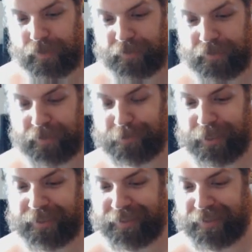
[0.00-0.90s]
I think
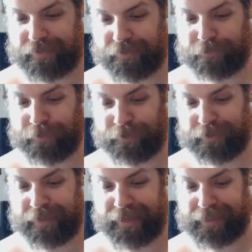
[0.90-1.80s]
my
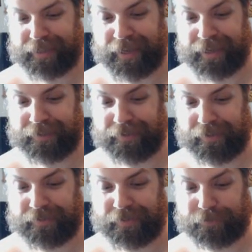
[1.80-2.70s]
first deck had
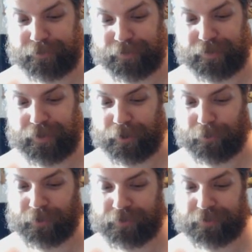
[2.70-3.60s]
different
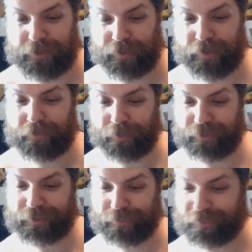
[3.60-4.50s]
artworks of all the
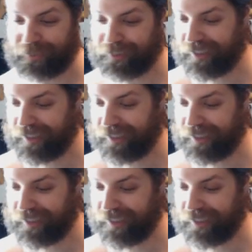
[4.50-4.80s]
forests, which was